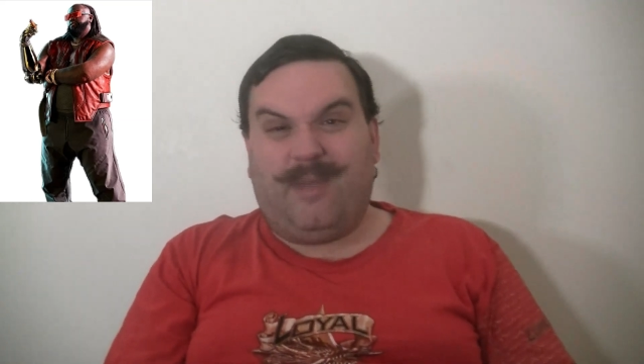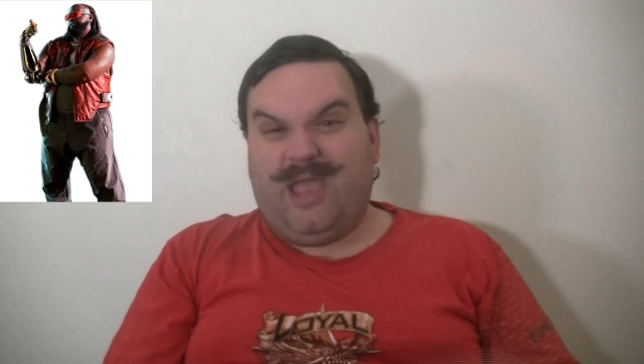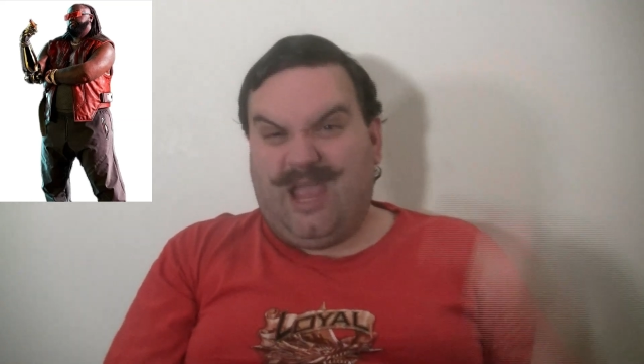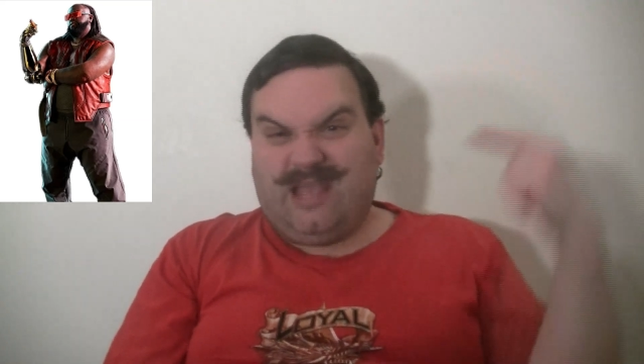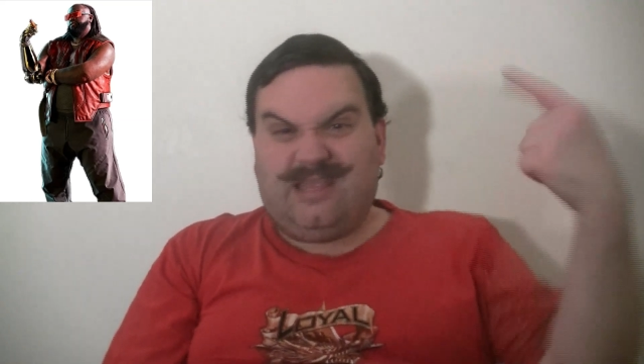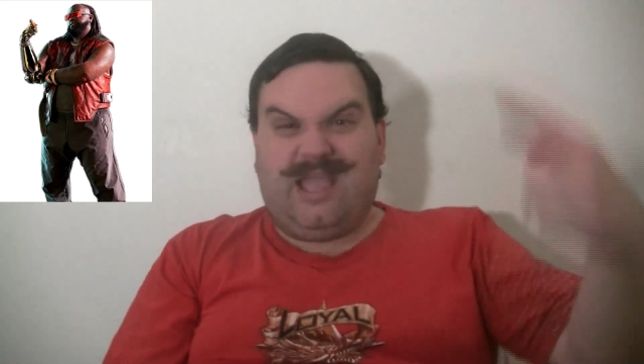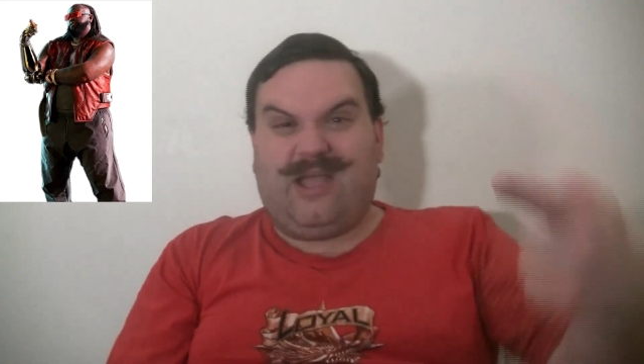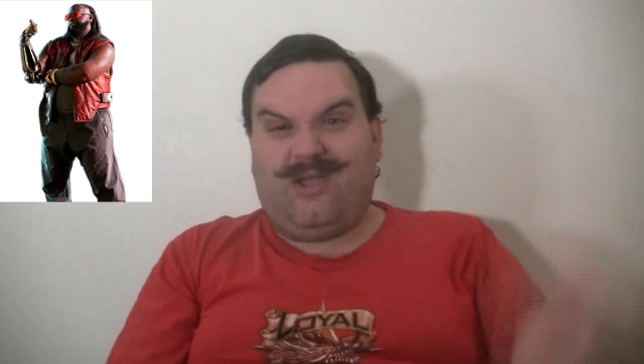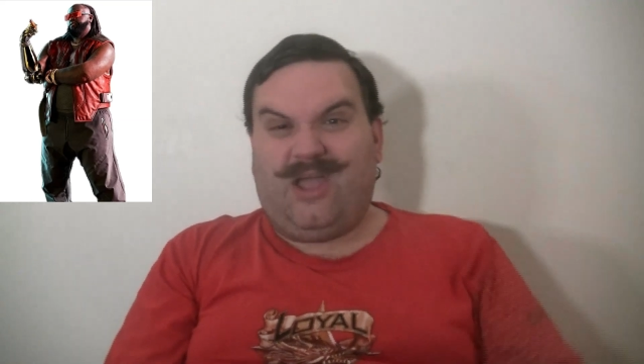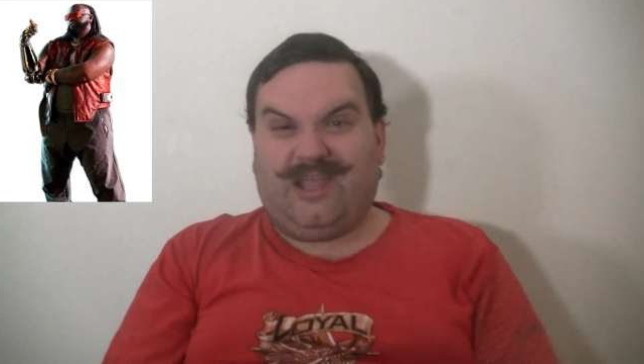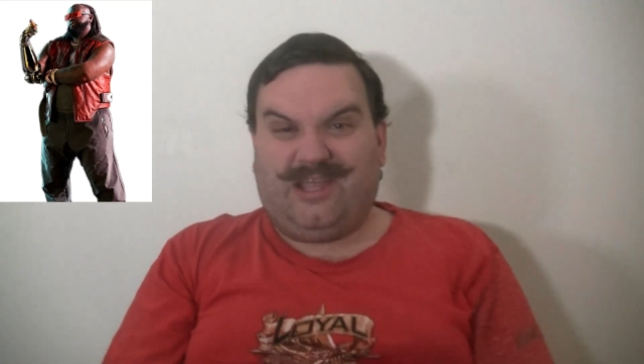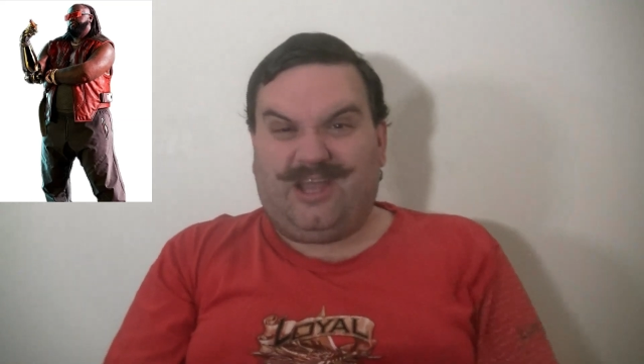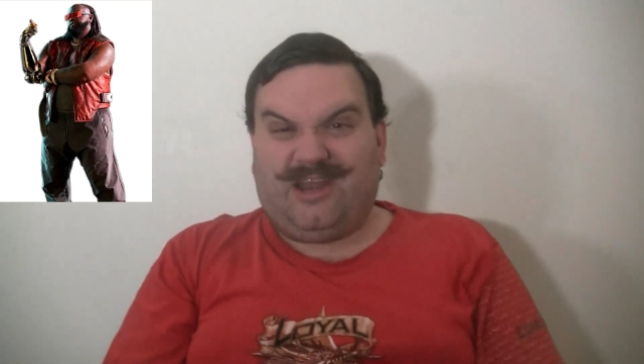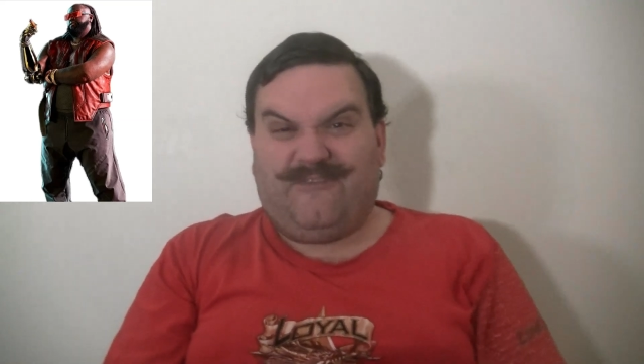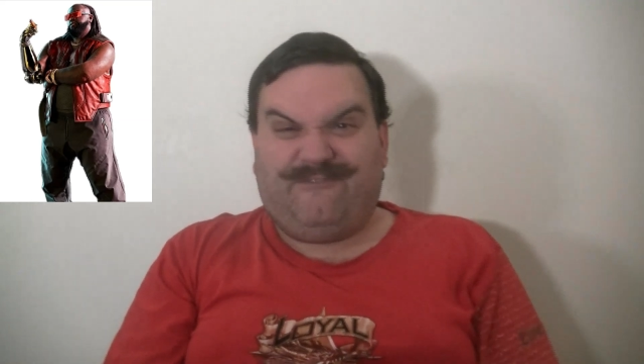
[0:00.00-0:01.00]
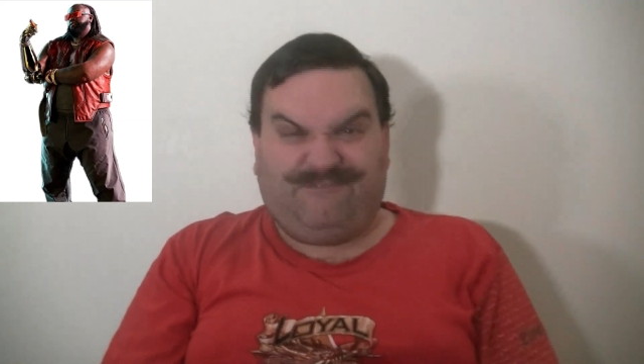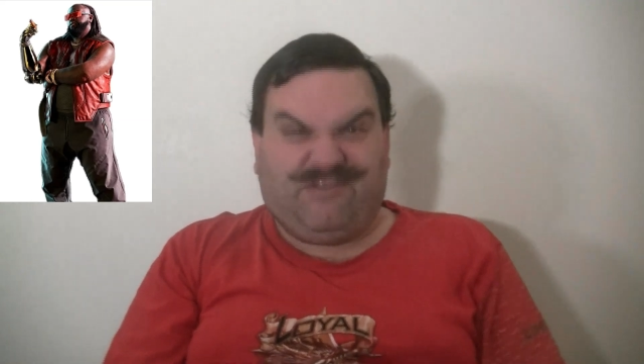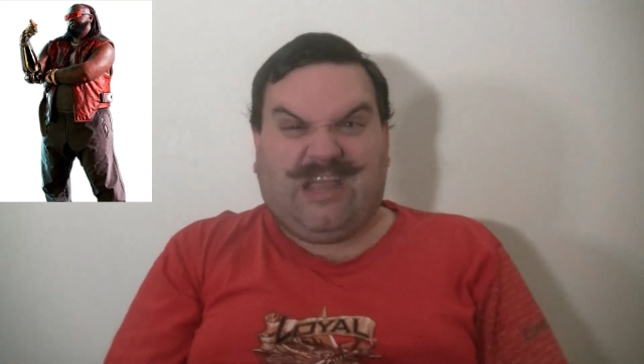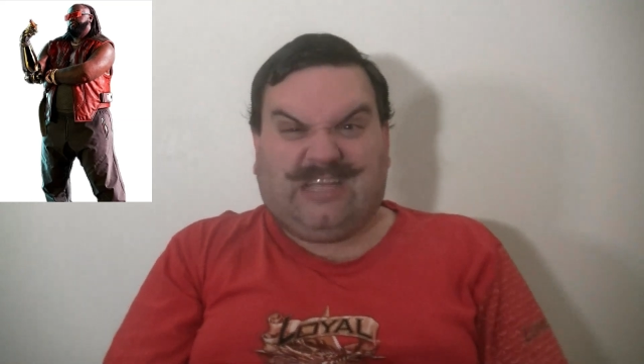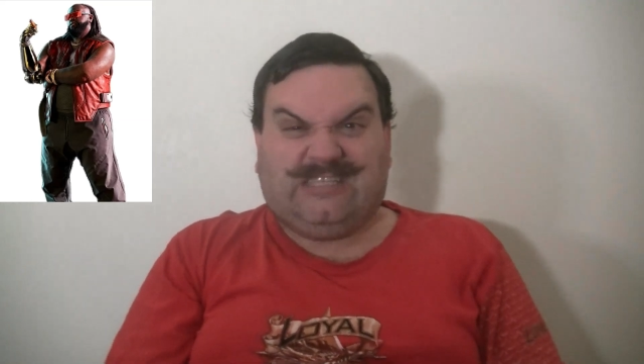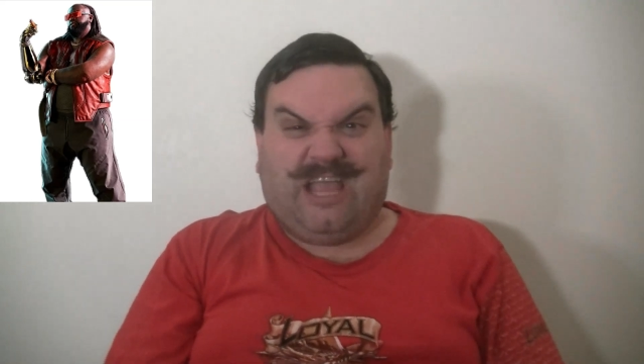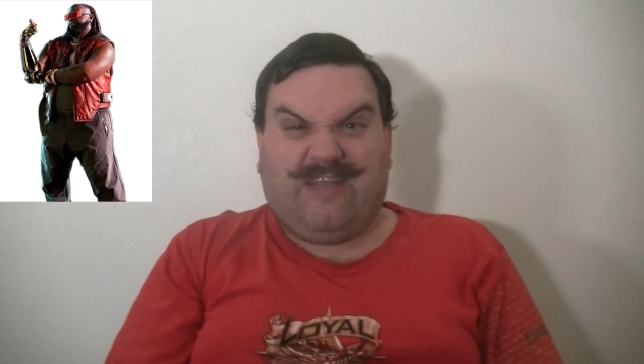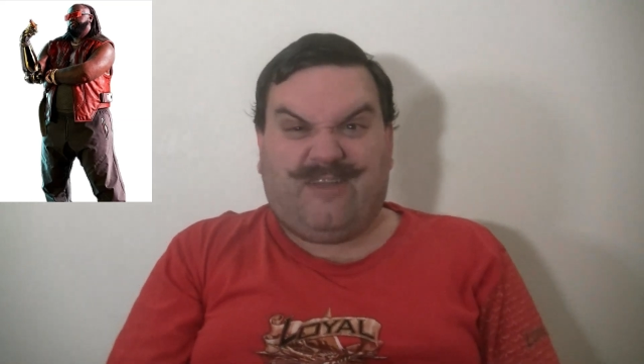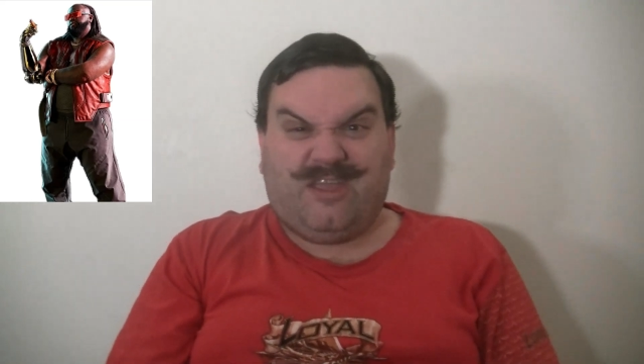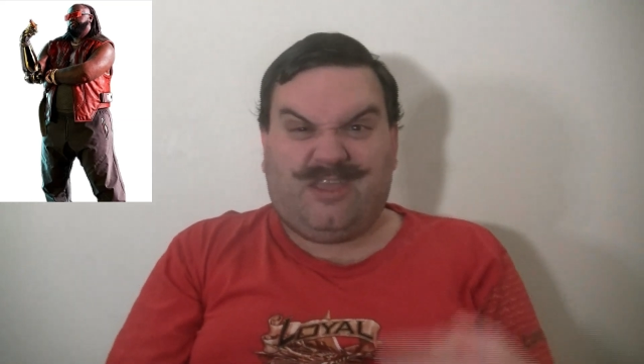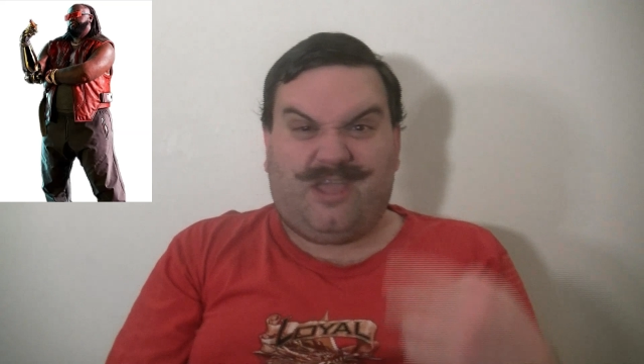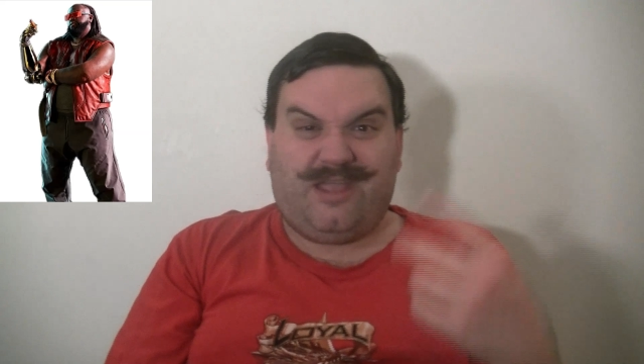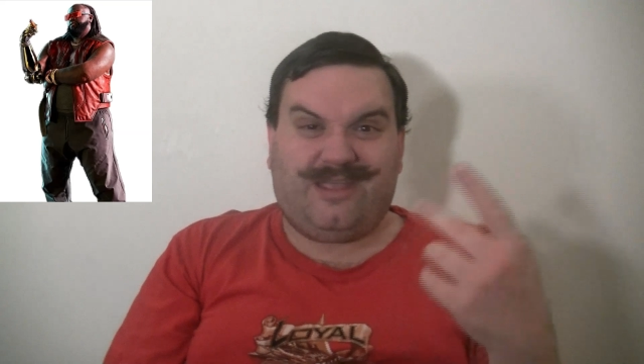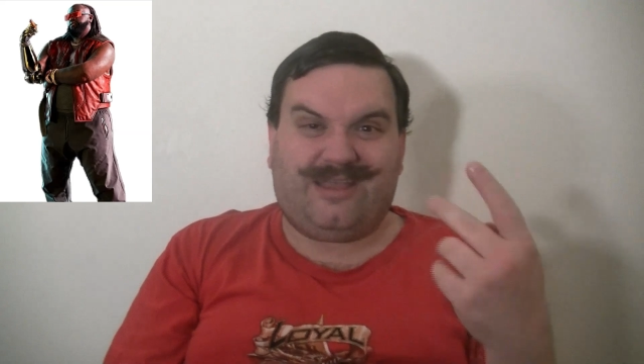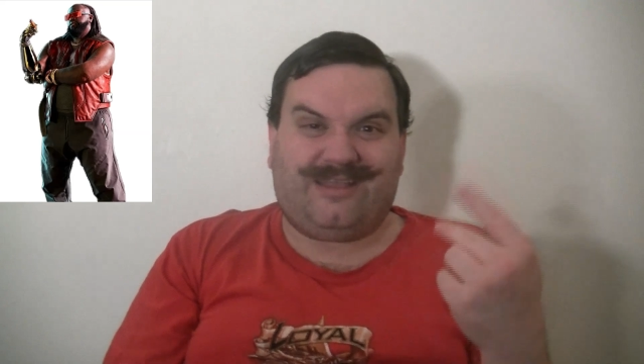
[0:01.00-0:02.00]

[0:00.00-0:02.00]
And now I gotta fix everything!